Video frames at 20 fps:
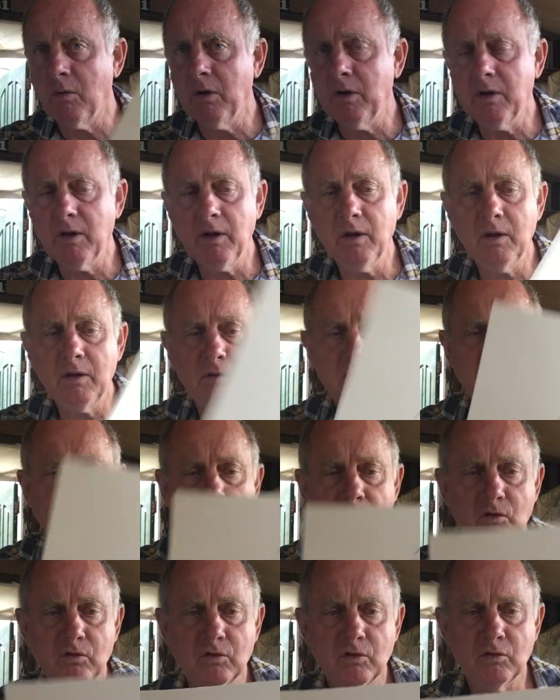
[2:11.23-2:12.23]
what he
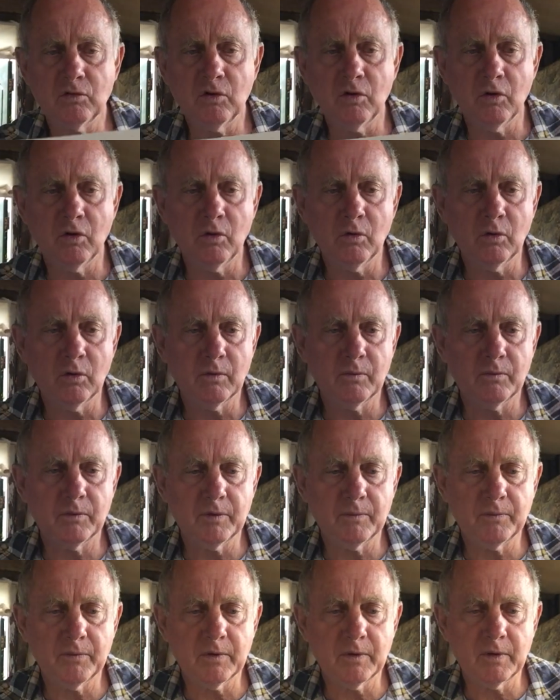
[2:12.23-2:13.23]
tends to do
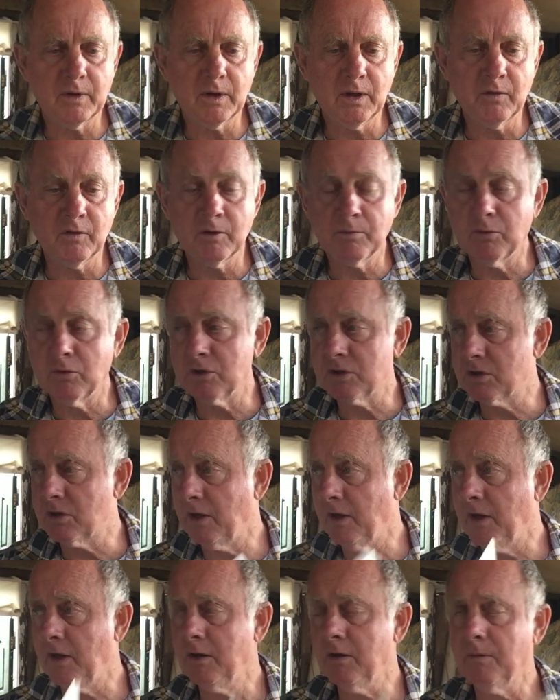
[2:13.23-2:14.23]
in the
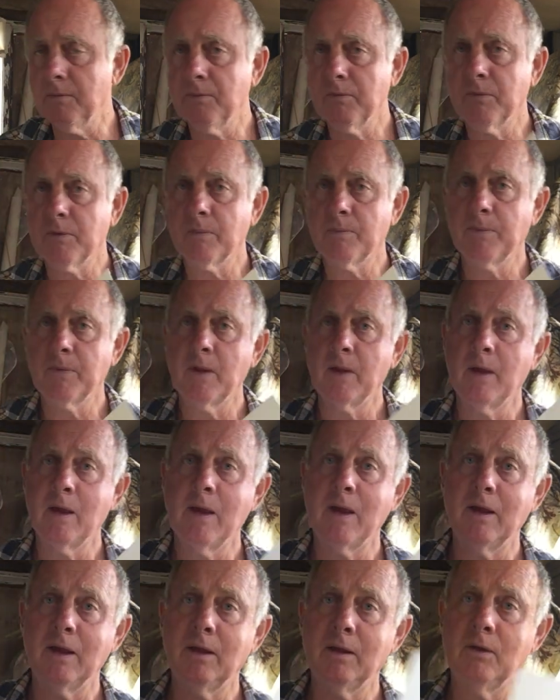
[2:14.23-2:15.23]
bushland
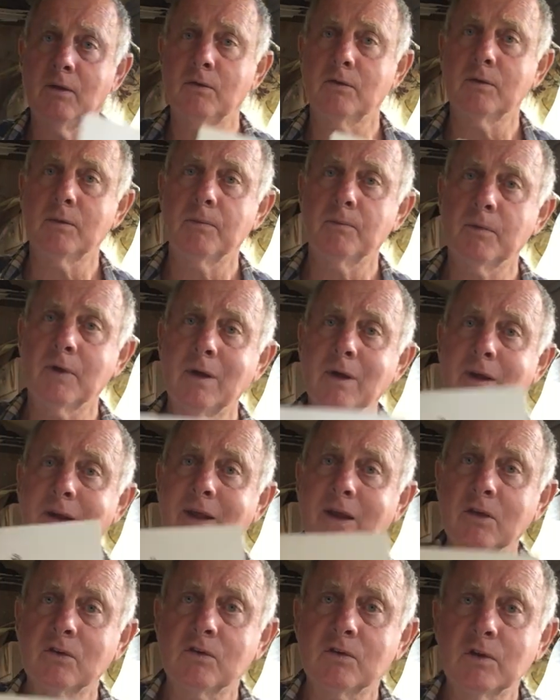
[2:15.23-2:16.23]
is
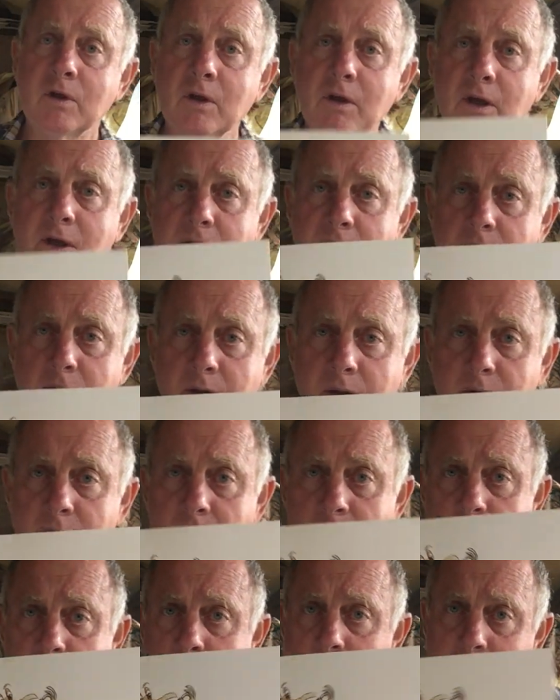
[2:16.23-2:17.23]
collect seed.
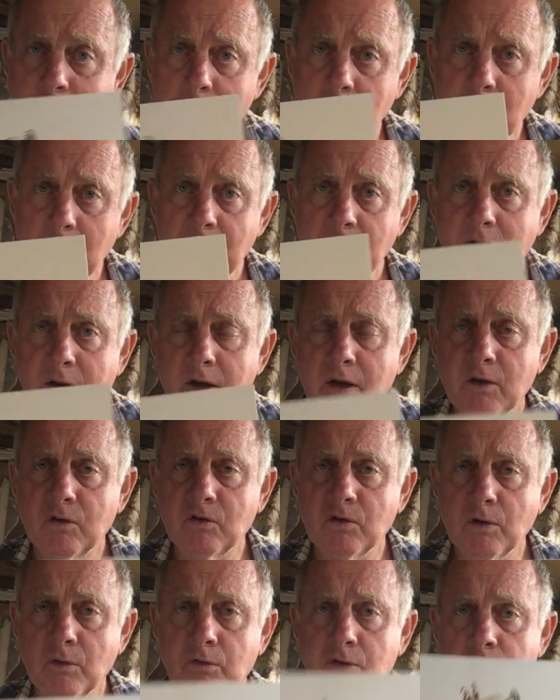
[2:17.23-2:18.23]
That in
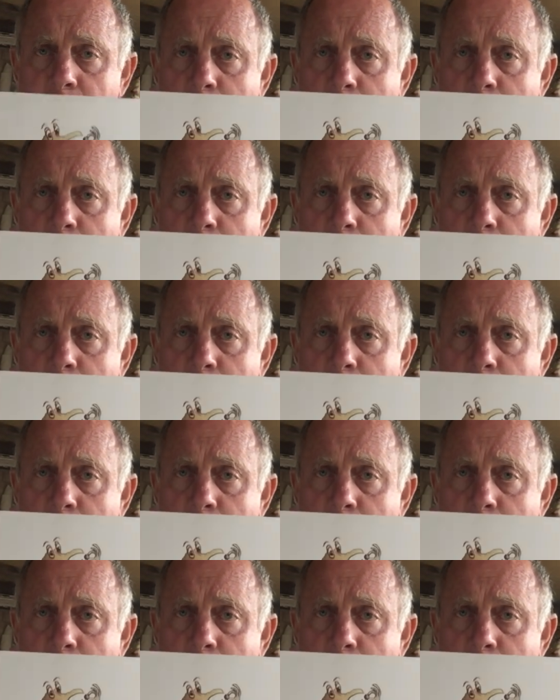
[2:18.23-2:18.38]
itself's